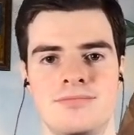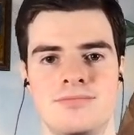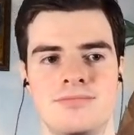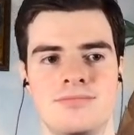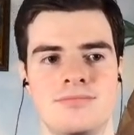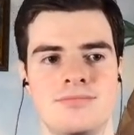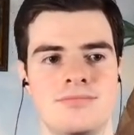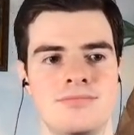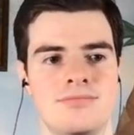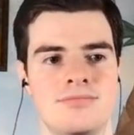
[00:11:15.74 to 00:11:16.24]

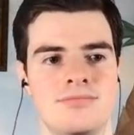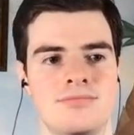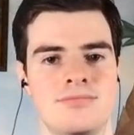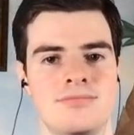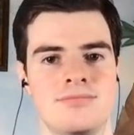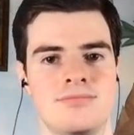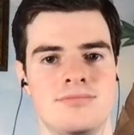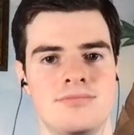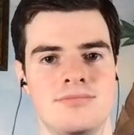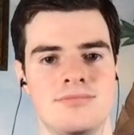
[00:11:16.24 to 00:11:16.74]

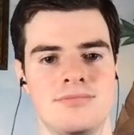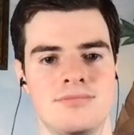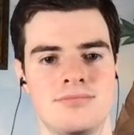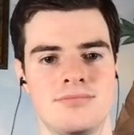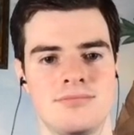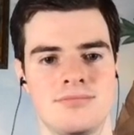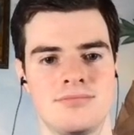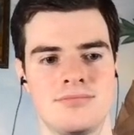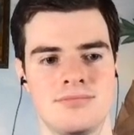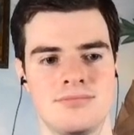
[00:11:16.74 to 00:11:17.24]

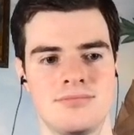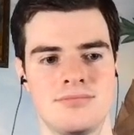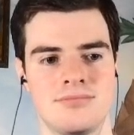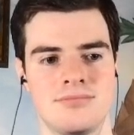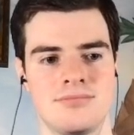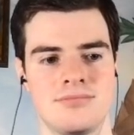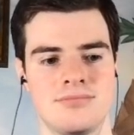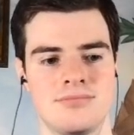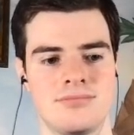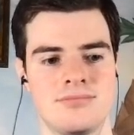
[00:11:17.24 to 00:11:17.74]

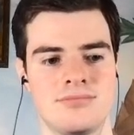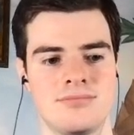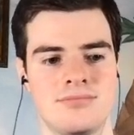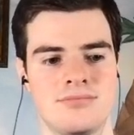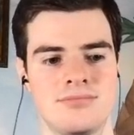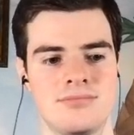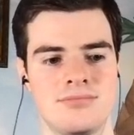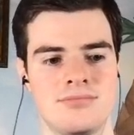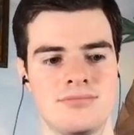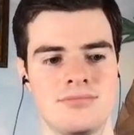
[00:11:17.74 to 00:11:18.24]

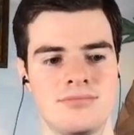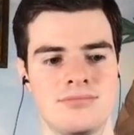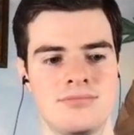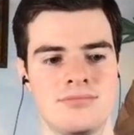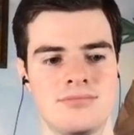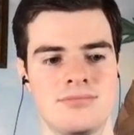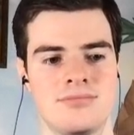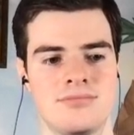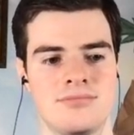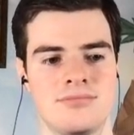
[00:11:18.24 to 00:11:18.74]

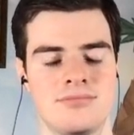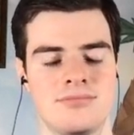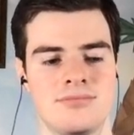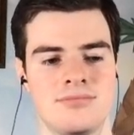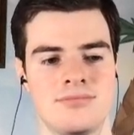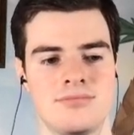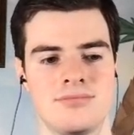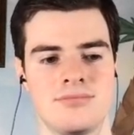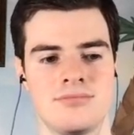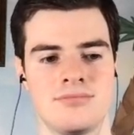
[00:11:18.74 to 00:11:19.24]

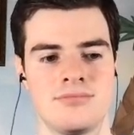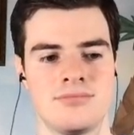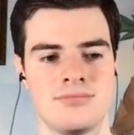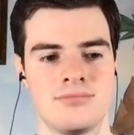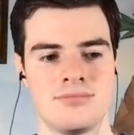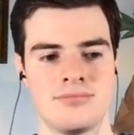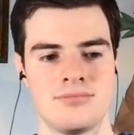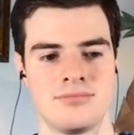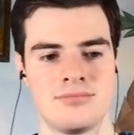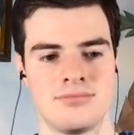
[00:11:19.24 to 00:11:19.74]

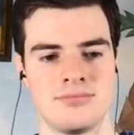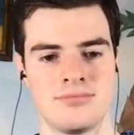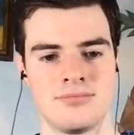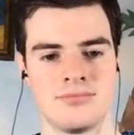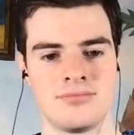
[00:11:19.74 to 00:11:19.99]
[no speech]